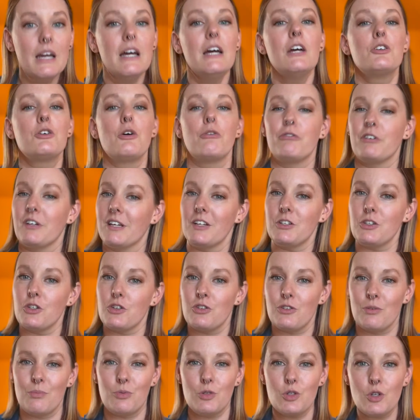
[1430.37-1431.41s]
Don't forget to
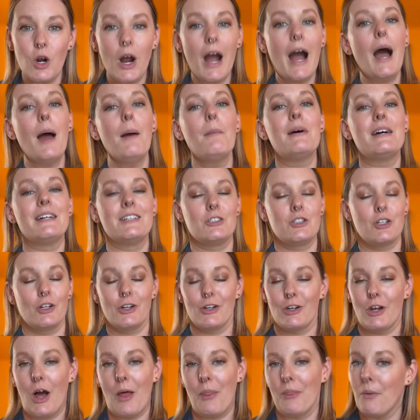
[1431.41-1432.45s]
subscribe and turn
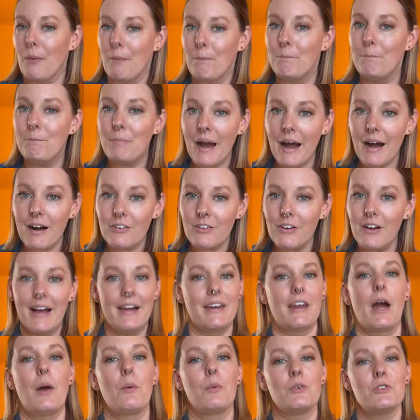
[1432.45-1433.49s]
on the bell, and
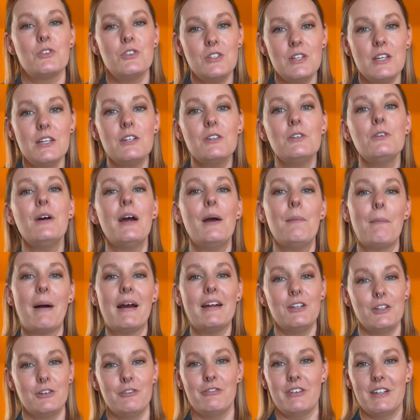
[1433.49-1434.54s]
I will see you in my
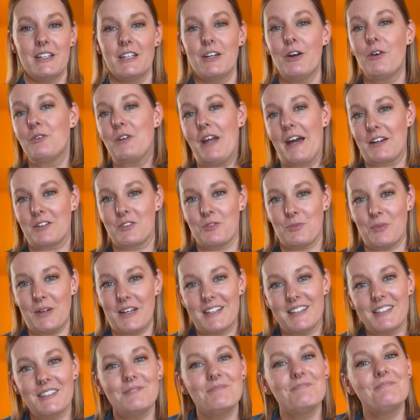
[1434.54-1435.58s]
new video next
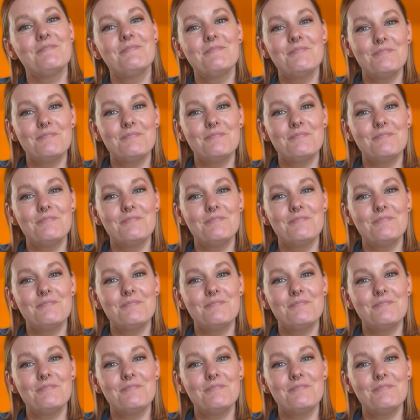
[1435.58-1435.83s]
week.